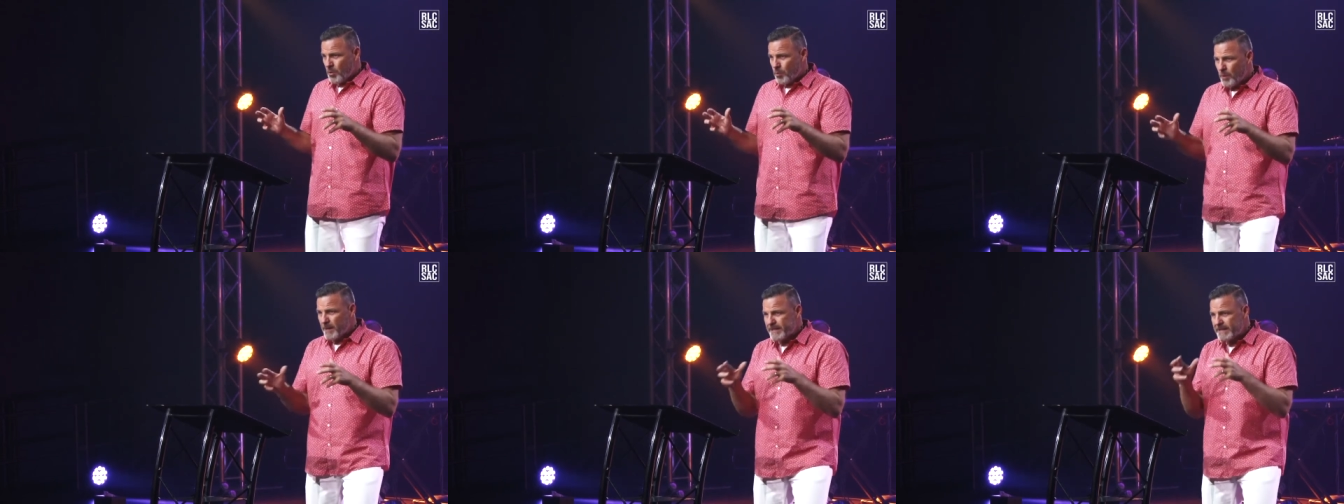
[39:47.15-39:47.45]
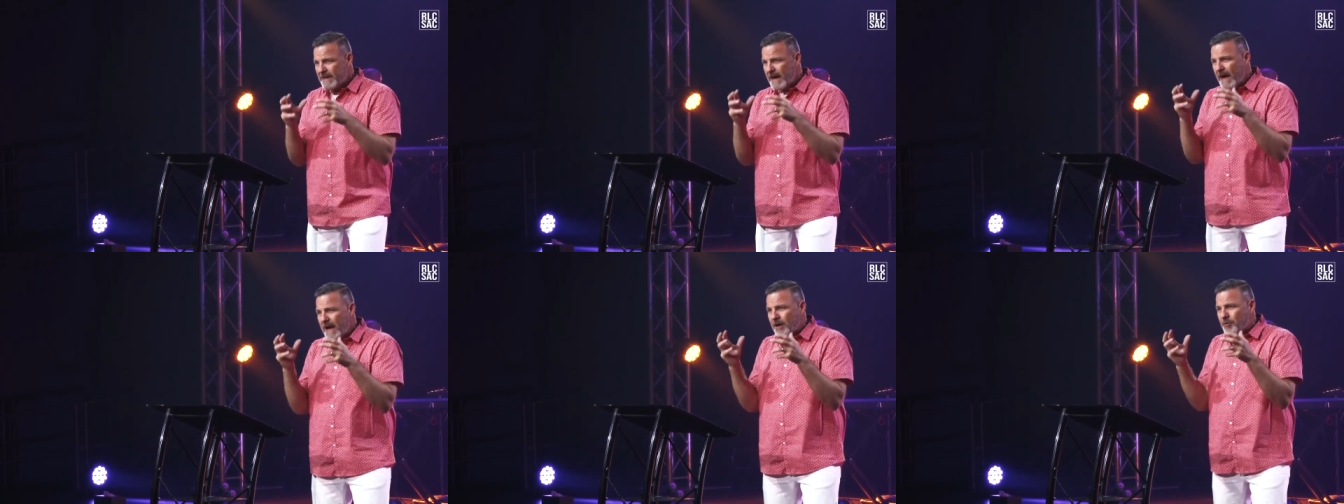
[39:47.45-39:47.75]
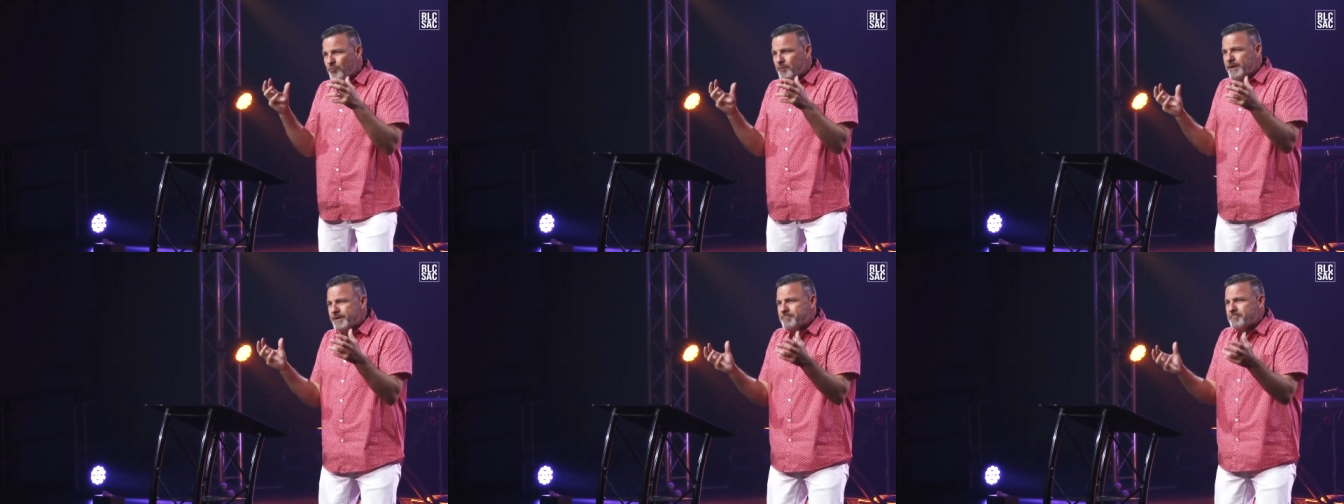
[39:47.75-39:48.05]
When
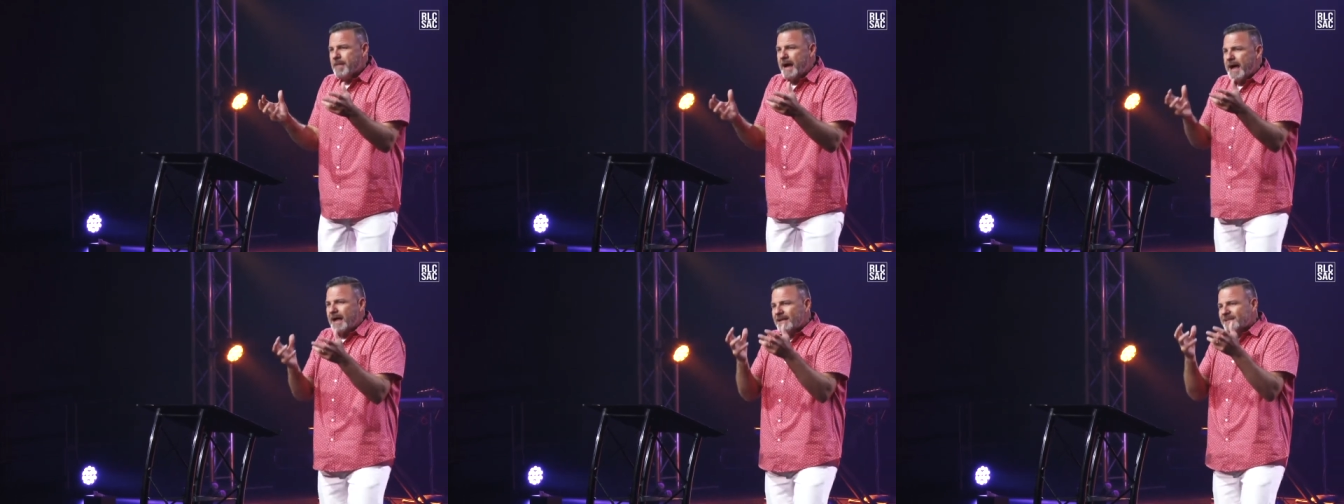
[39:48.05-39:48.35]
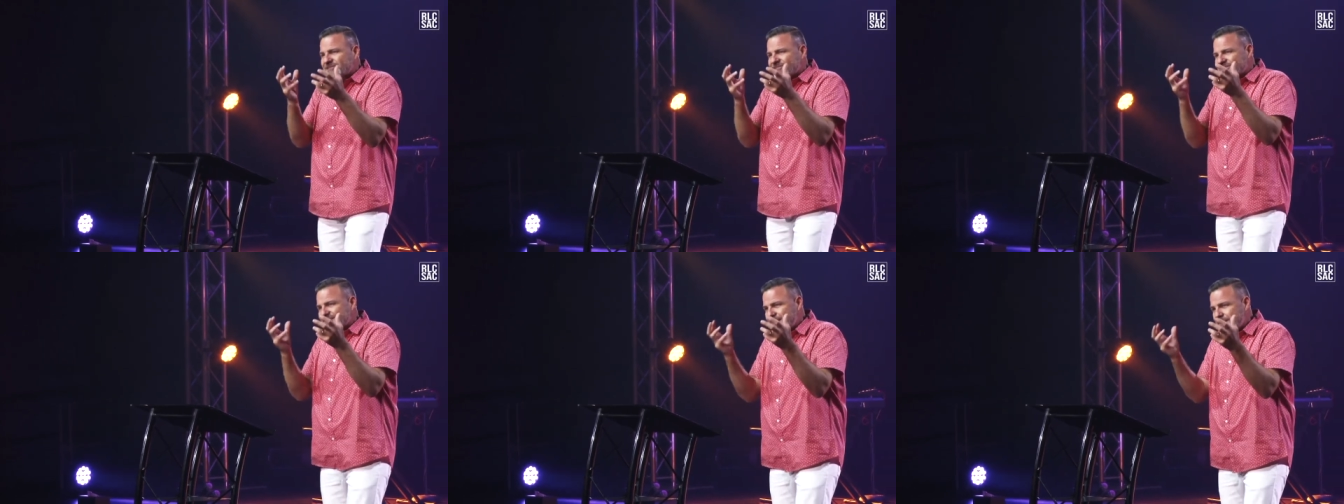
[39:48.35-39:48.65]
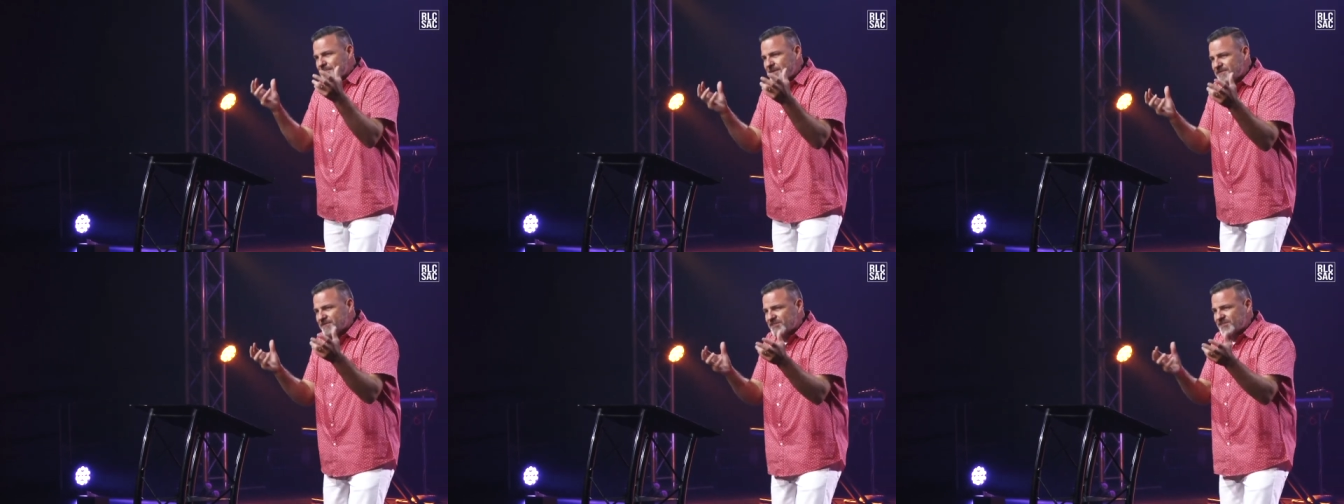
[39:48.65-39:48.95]
God reminds
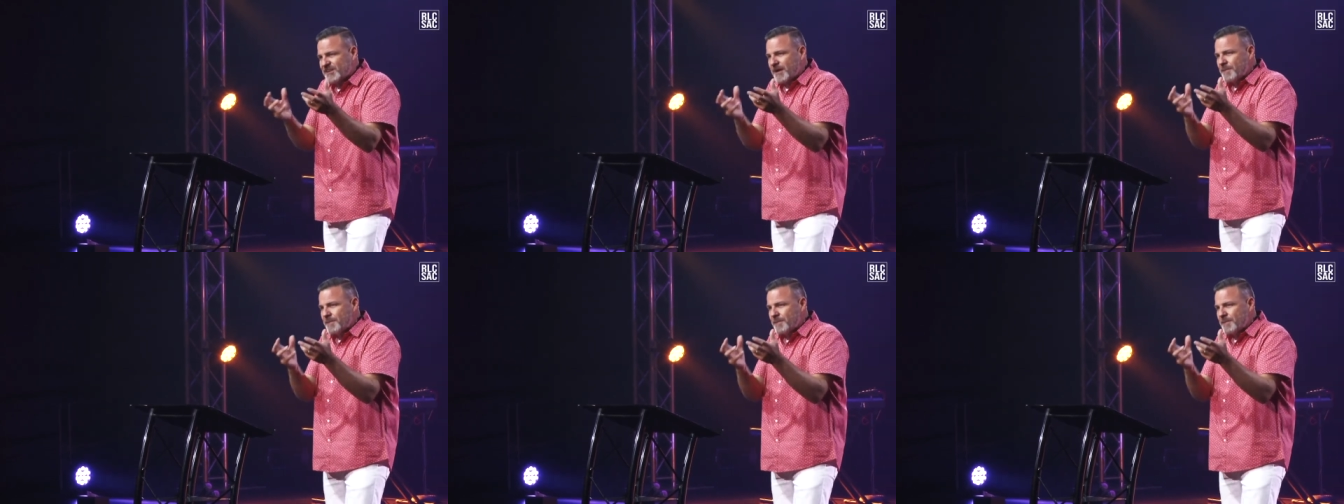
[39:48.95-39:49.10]
them of